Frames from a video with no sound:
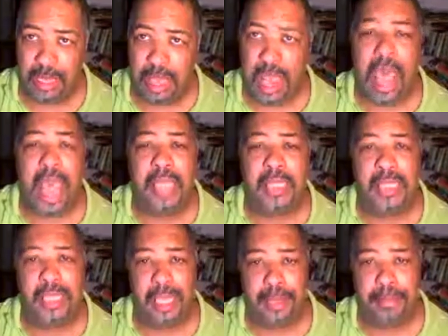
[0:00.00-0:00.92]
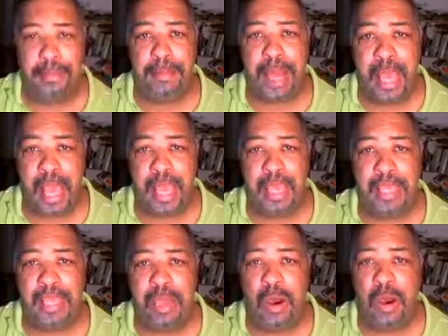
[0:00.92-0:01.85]
I could get by
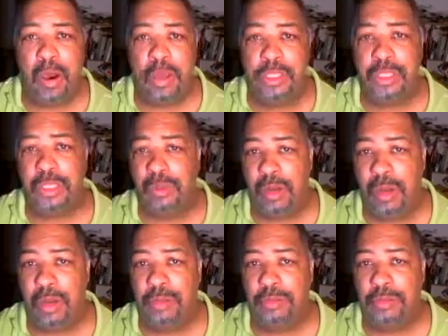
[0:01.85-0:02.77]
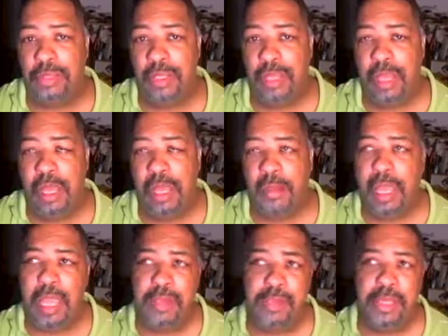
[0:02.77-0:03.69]
on the crumbs.
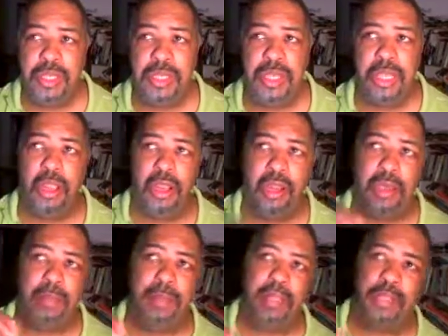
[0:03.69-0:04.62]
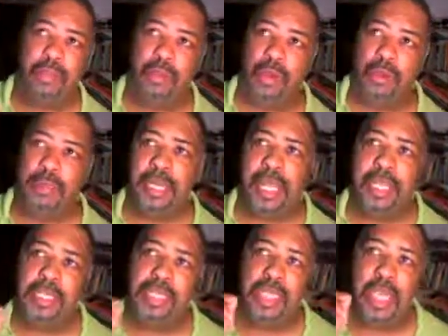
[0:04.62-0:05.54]
Maybe she heard about the woman
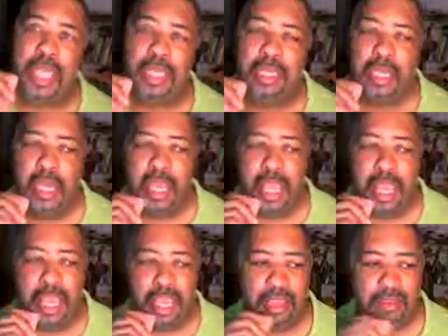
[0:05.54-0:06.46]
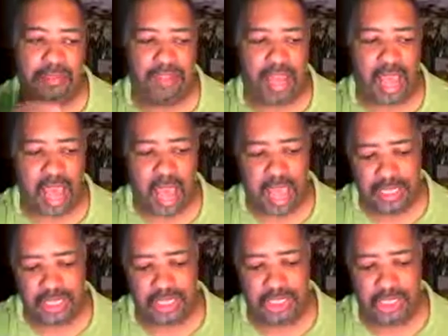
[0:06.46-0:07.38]
that said, if I
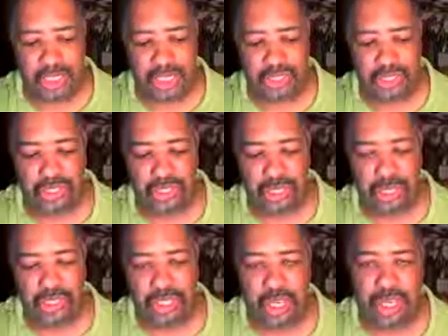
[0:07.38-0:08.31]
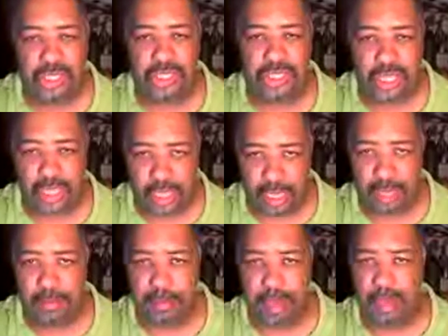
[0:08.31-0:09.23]
could just touch the
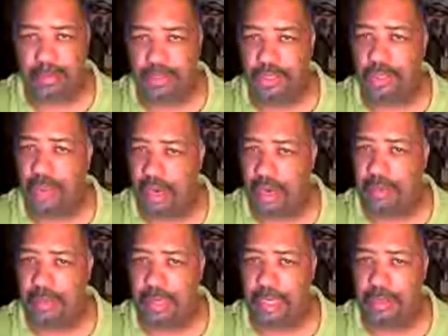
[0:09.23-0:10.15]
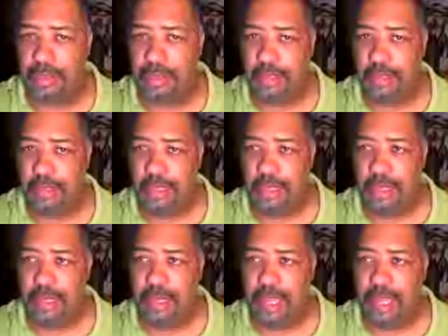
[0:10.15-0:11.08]
hem of your garment.
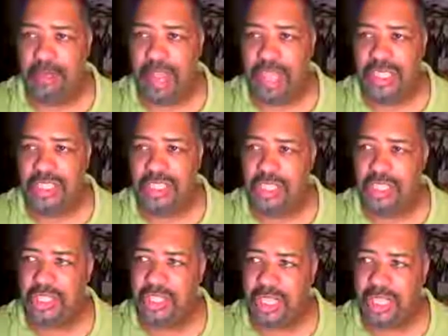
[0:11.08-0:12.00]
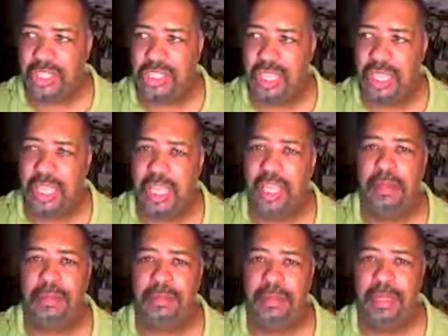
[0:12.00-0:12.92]
If I could just touch the
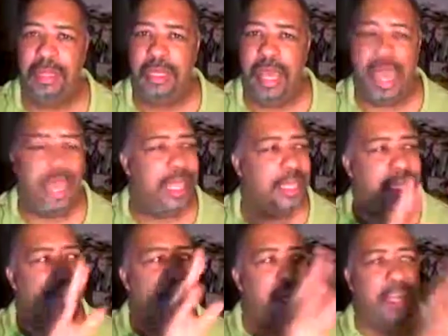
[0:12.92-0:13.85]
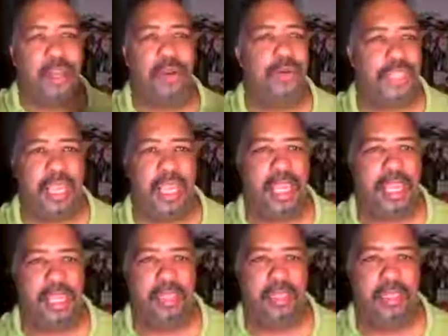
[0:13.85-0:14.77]
hem. I ain't even got to hold your
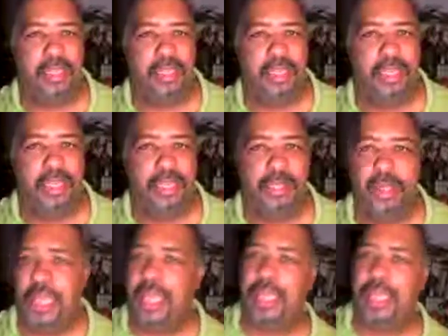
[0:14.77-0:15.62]
hand. You ain't